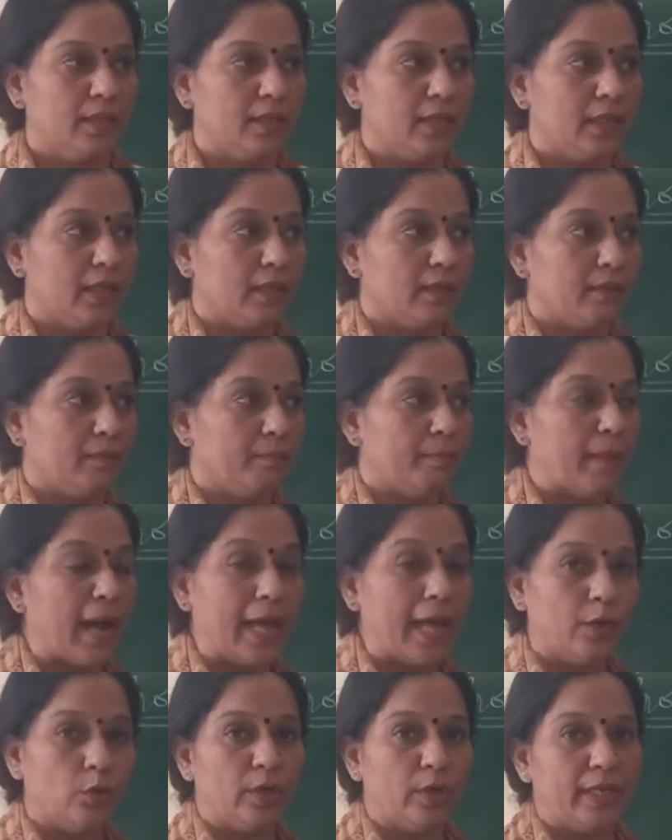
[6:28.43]
the
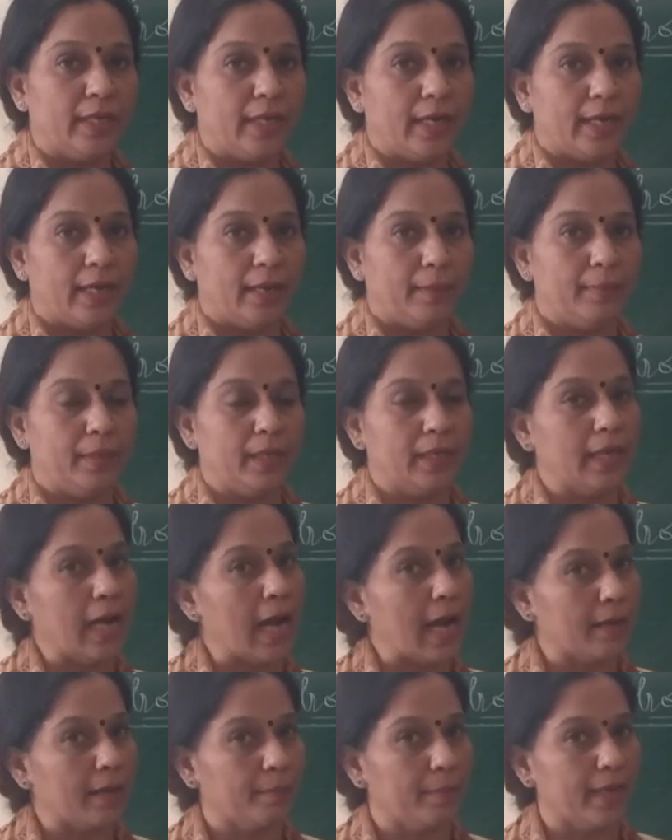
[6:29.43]
biodegradable
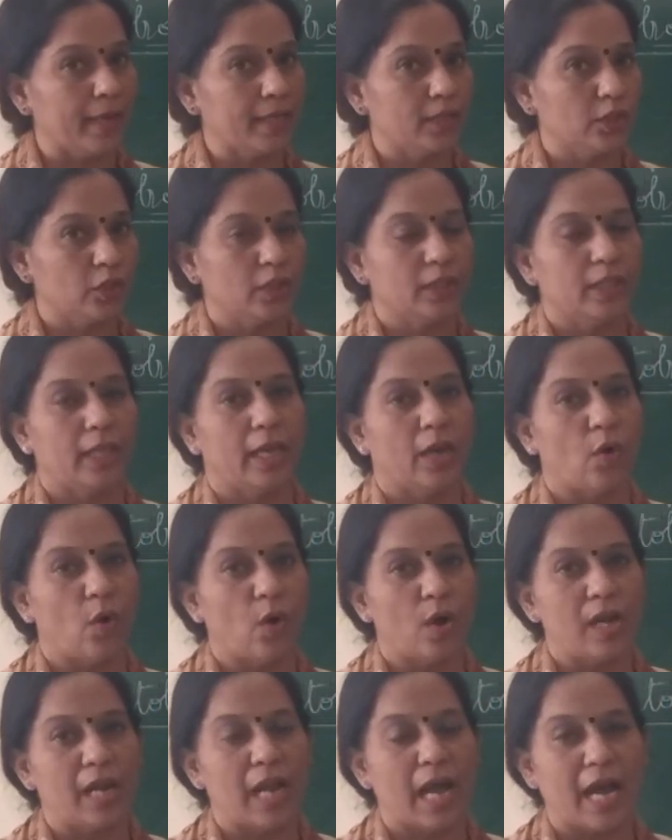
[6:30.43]
garbage, they
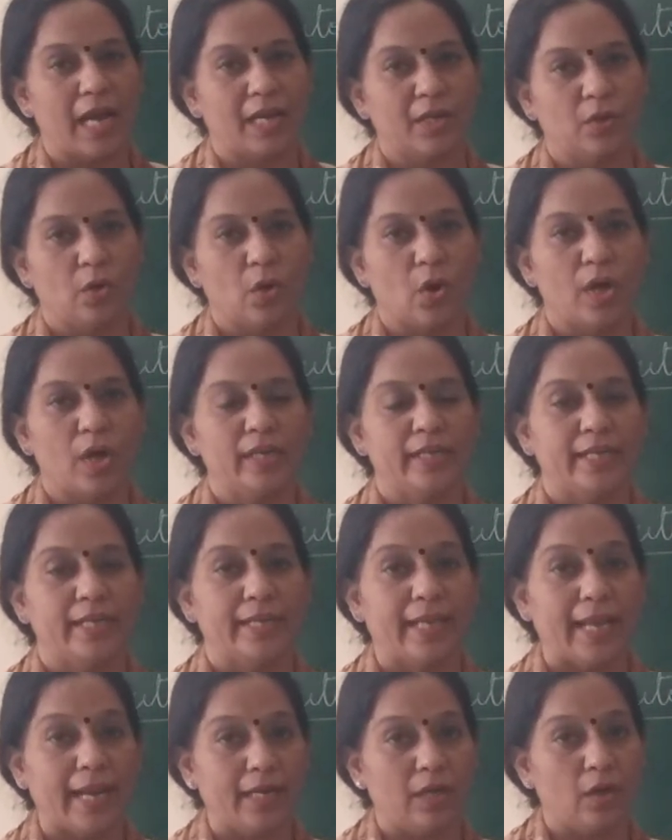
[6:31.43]
all are called
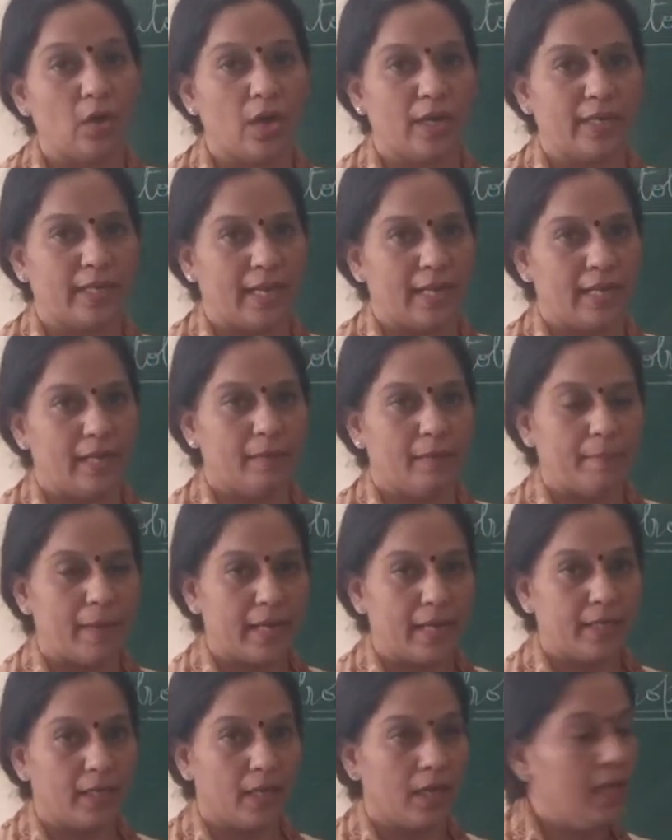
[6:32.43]
dead organic
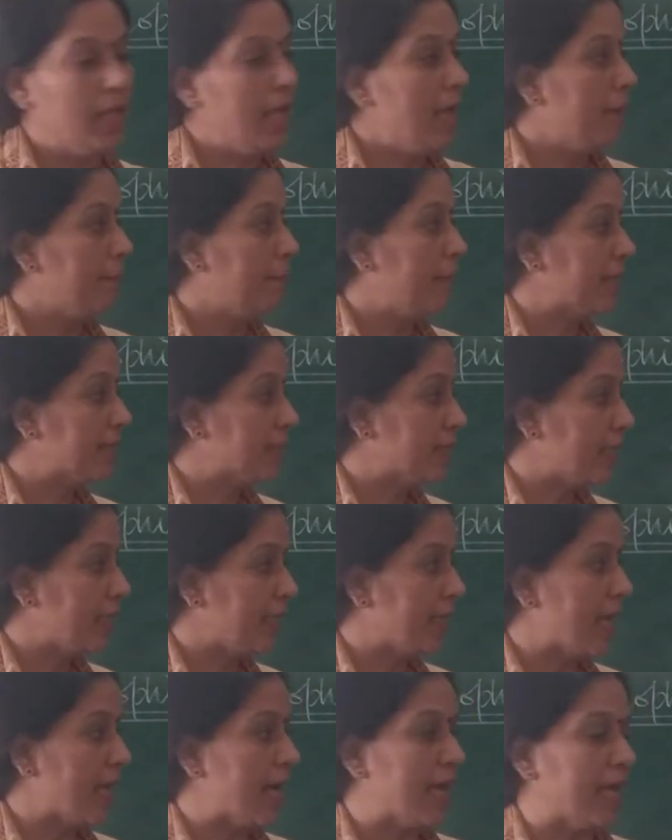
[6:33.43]
matter.
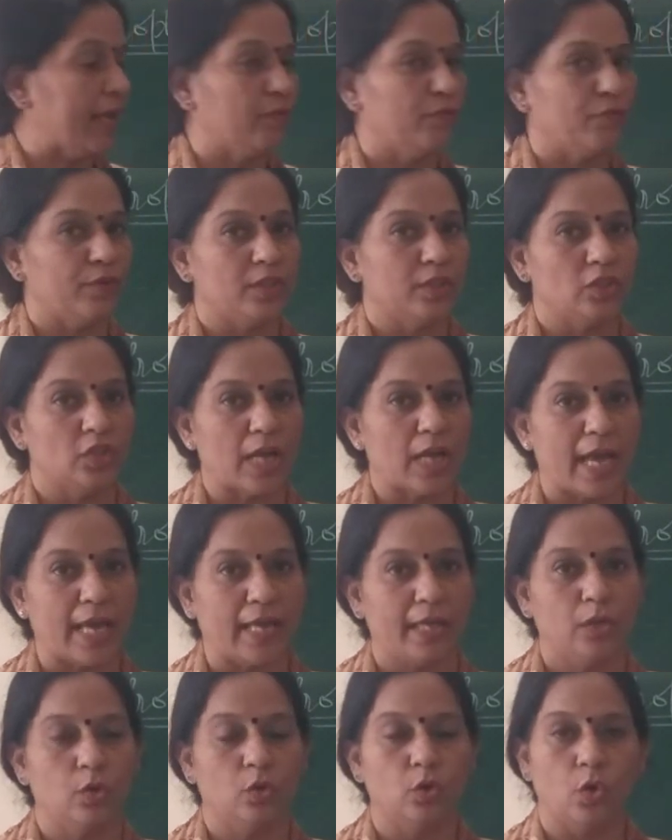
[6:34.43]
Bacteria and
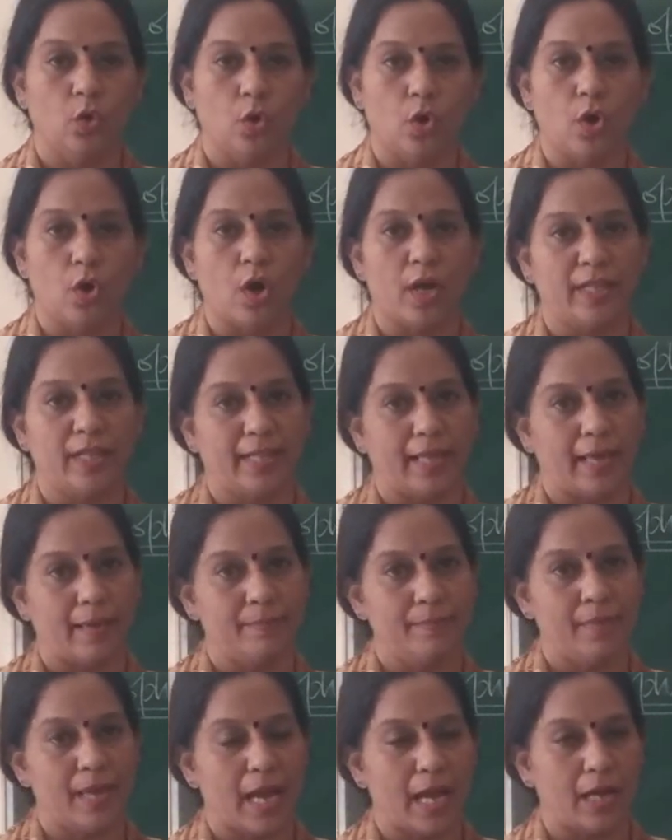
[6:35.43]
fungi grow on
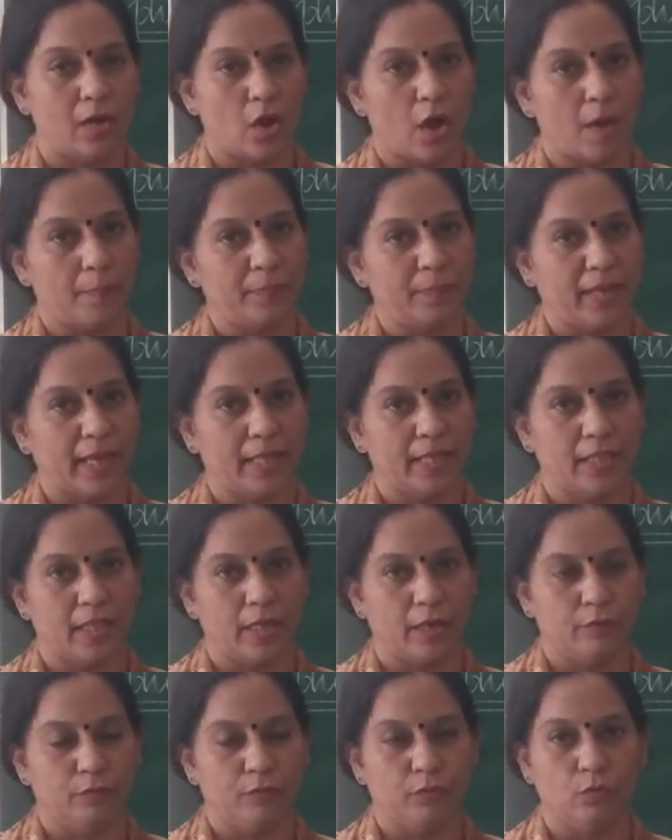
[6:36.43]
them and obtain
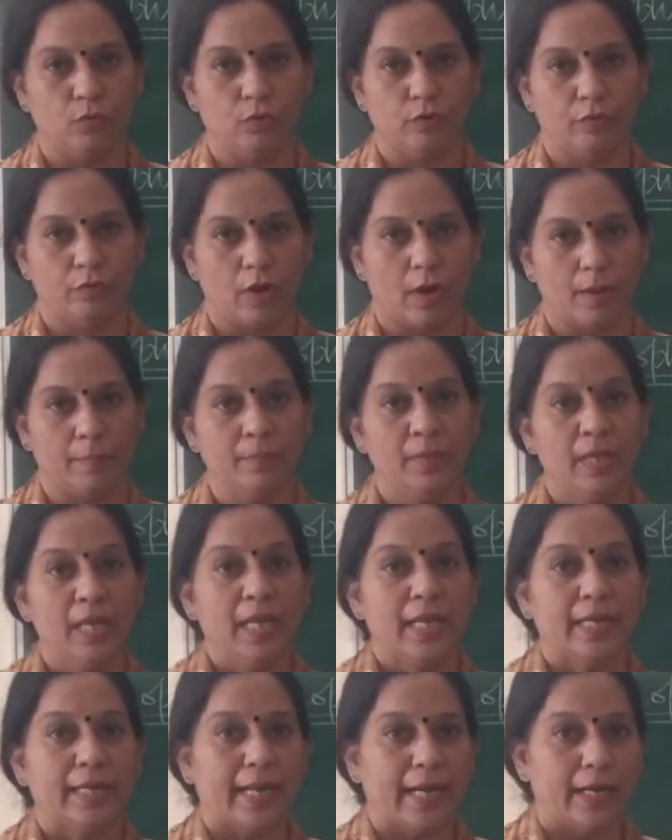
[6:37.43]
their food from
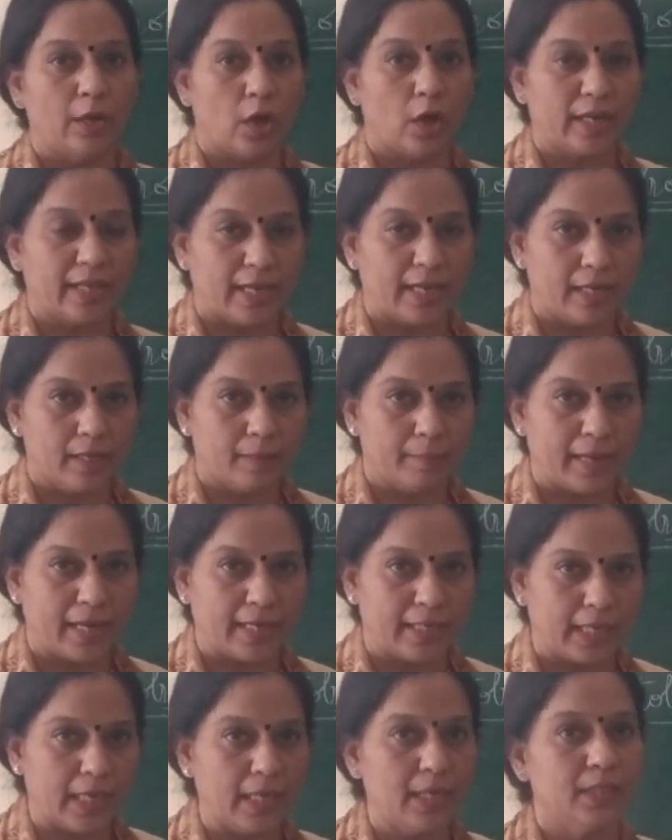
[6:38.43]
dead organic
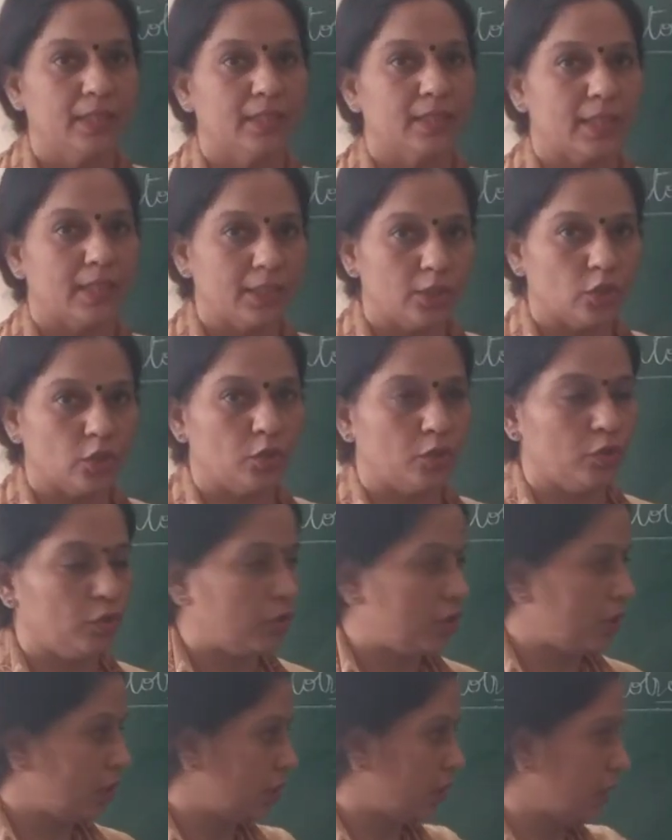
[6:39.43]
matter. Such
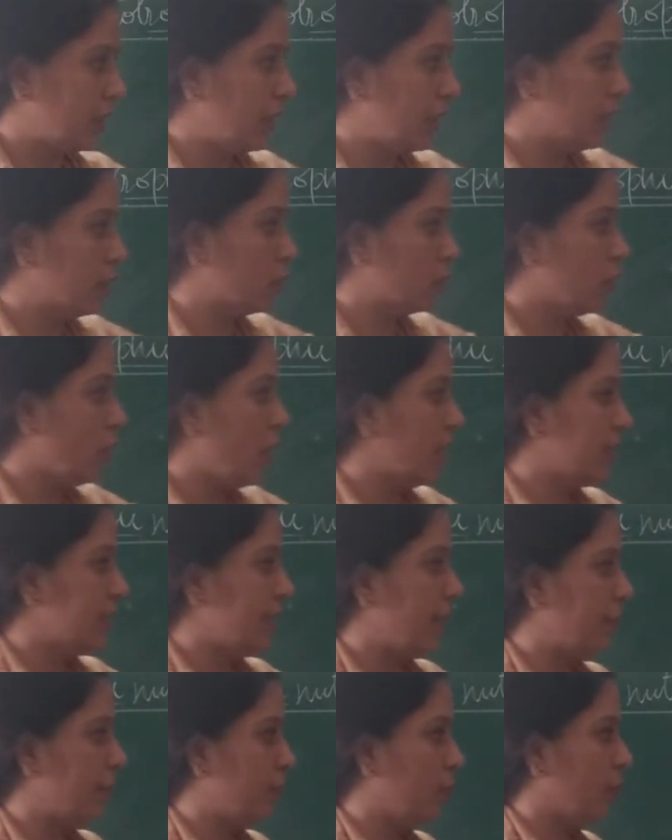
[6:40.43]
nutrition is called
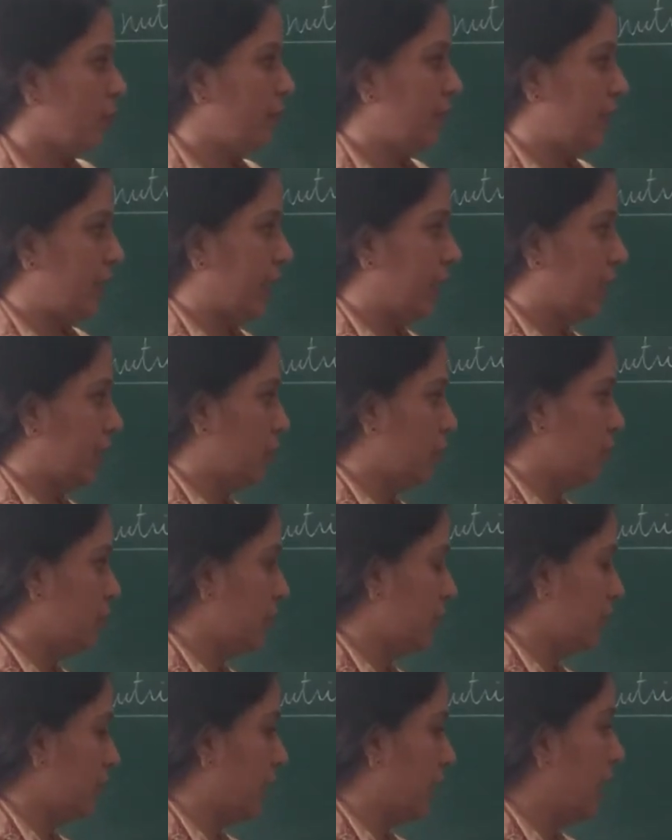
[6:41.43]
saprophytic
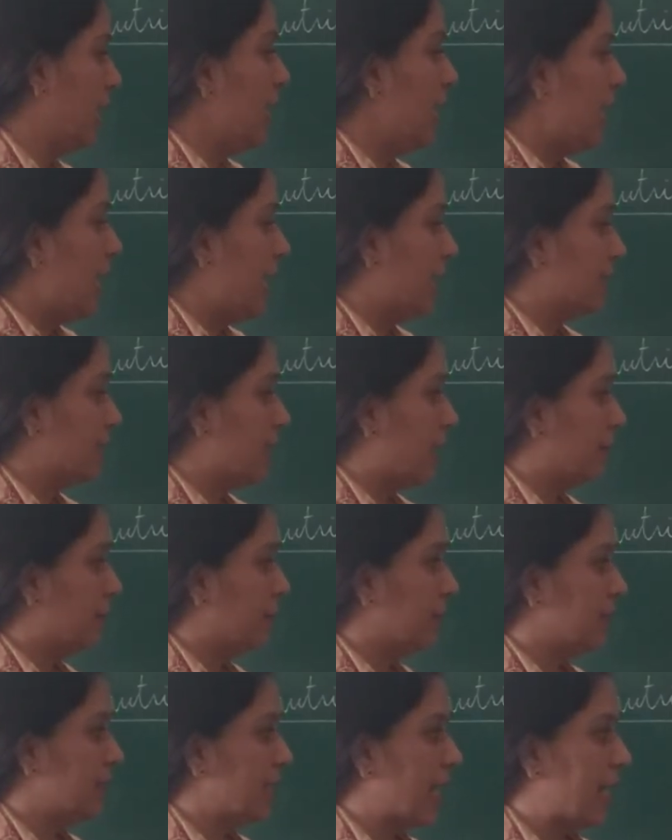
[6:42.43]
nutrition.
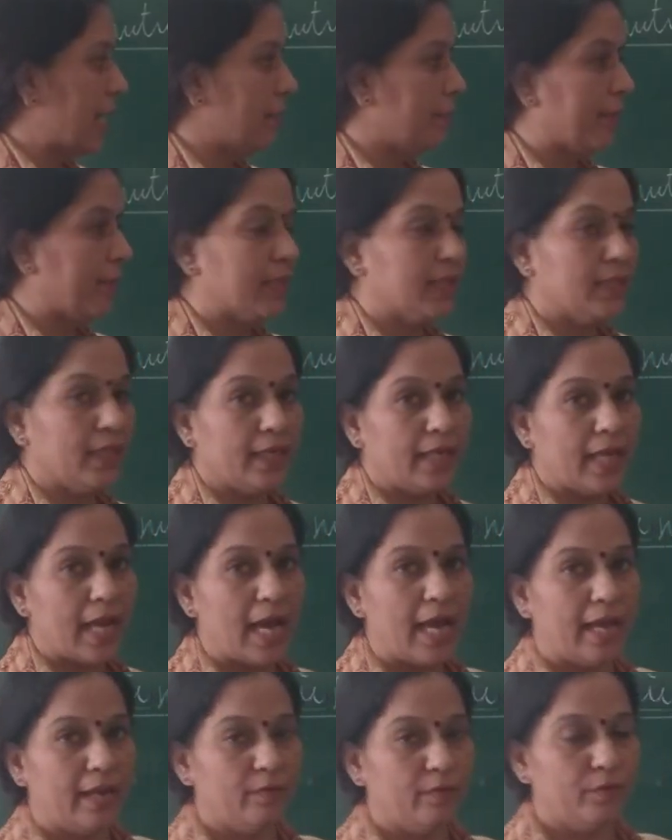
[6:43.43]
Examples are
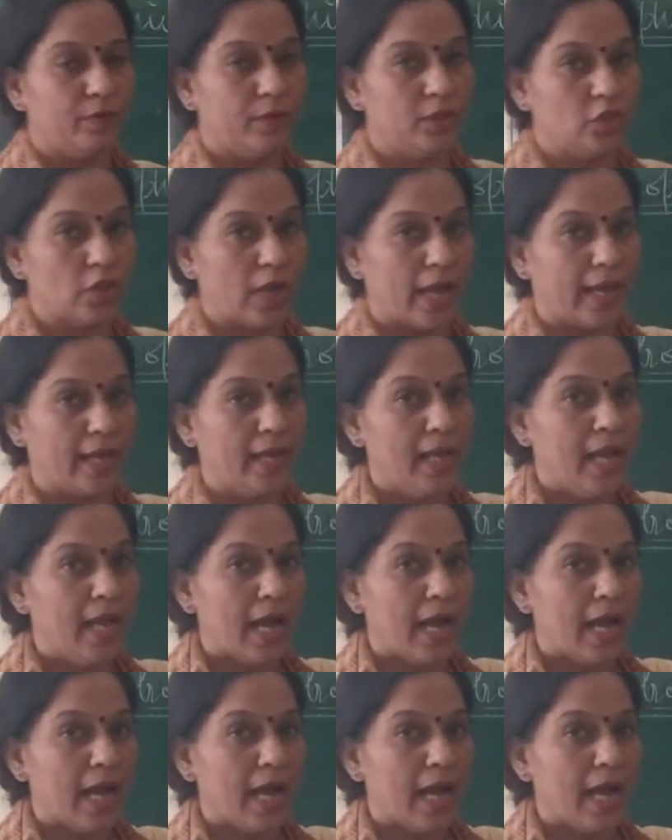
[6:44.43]
bacteria and fungi.